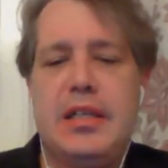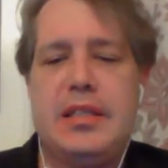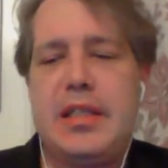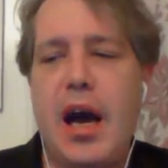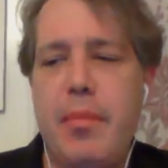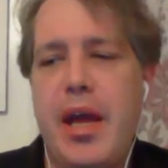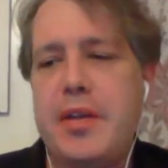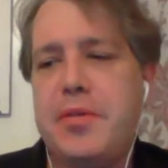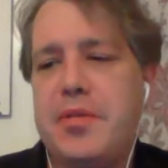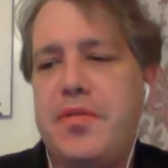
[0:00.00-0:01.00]

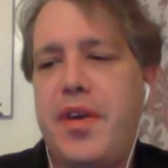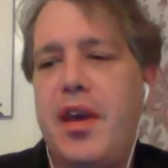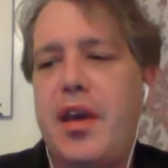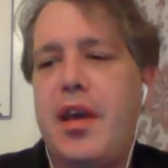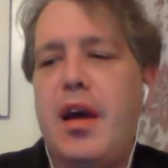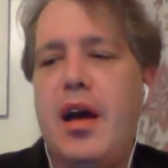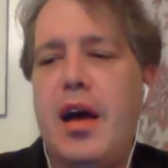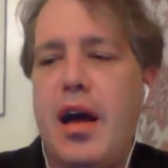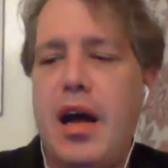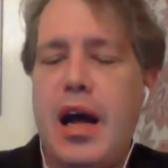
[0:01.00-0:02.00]
Dominatrix V.
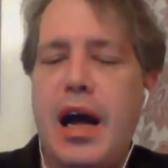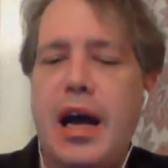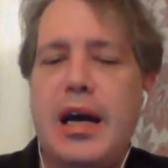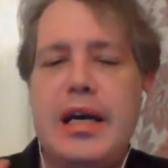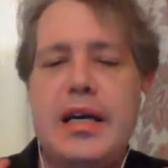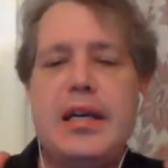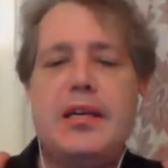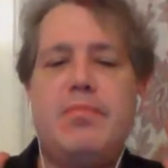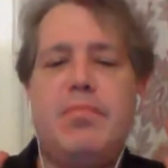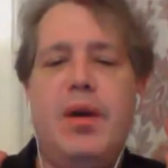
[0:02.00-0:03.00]

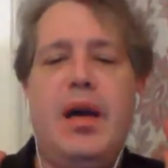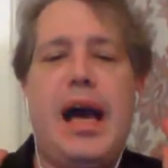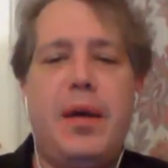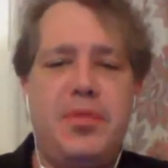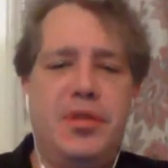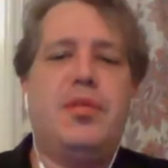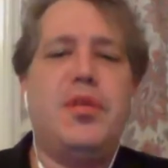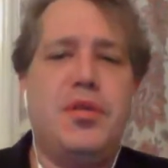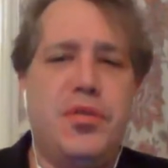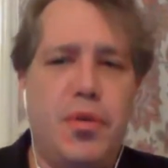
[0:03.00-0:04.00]
I
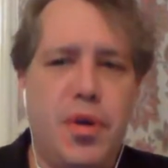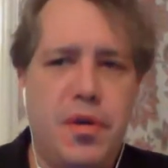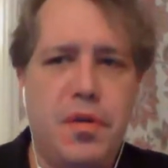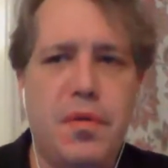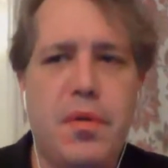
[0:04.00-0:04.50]
absolutely adore you.